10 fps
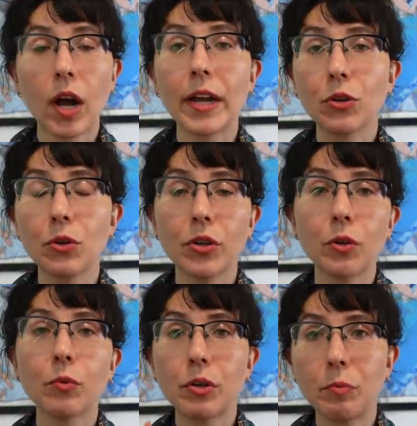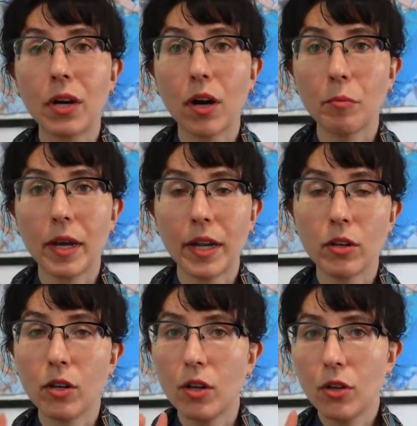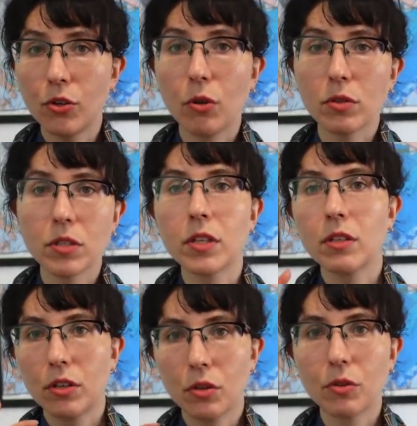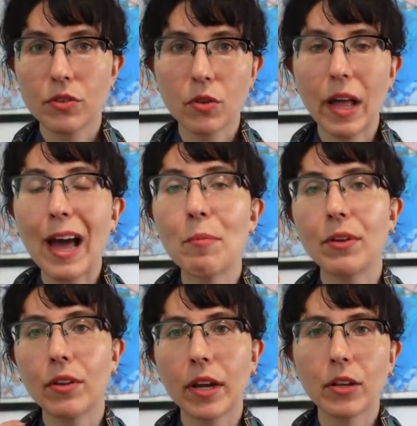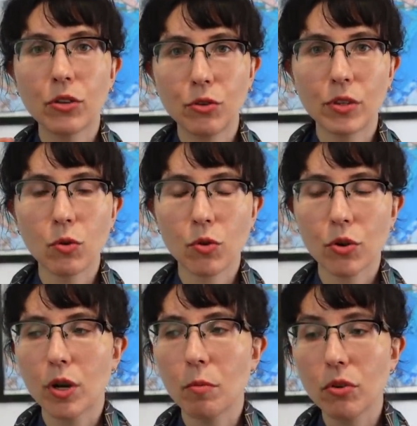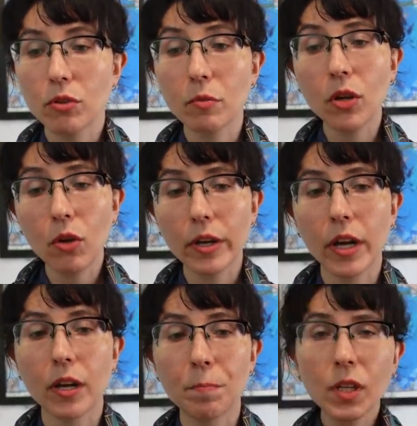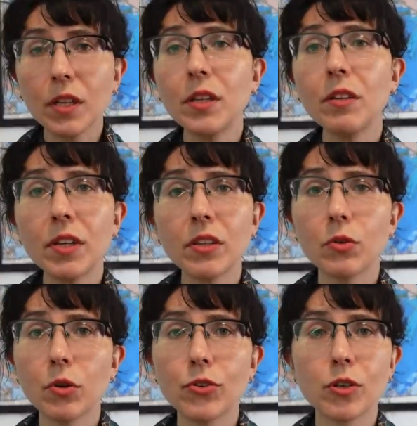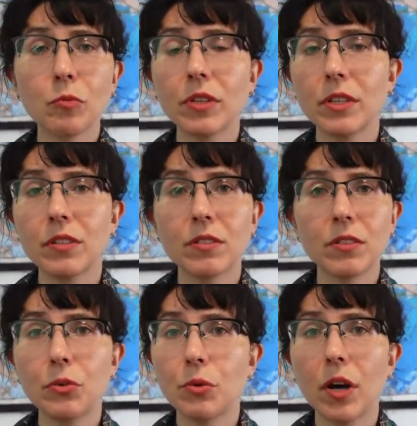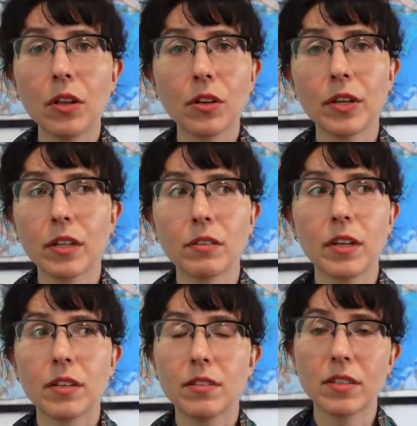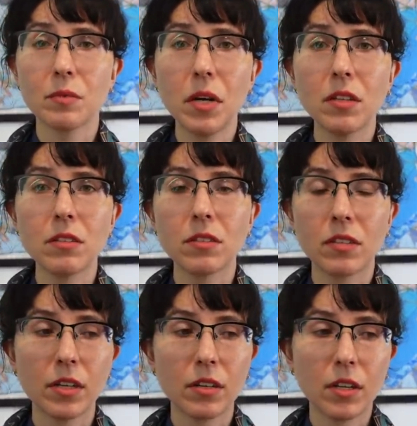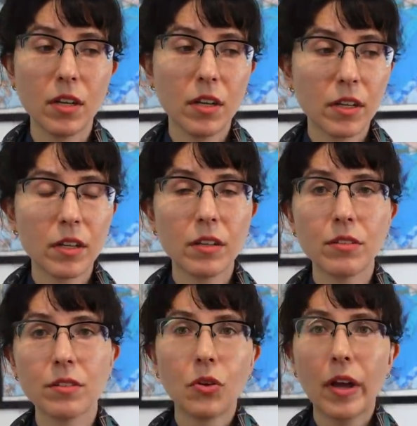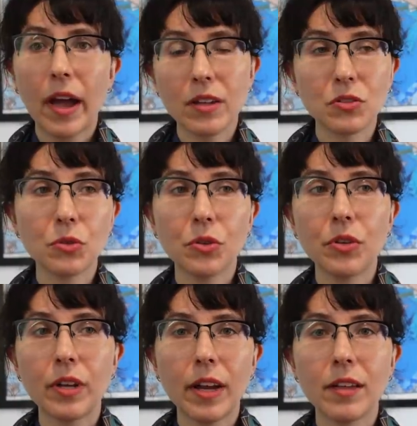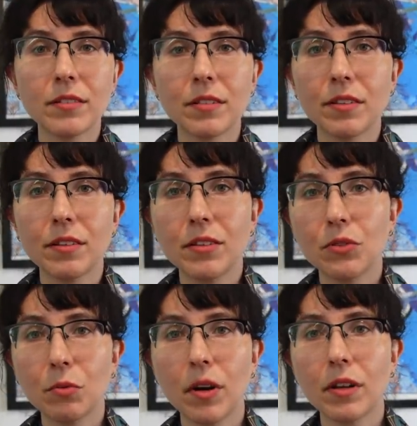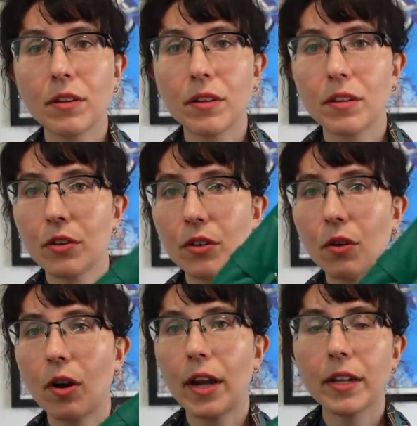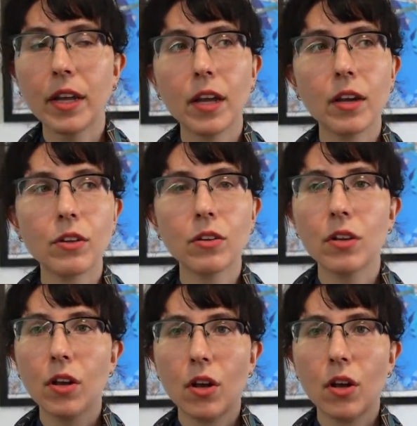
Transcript: I could. It would be on my notes that, you know, this all happened and I could do that order number. So I'm like, okay. In the event that Nordstrom releases a new color in like six months that is as good as this one, you know, I can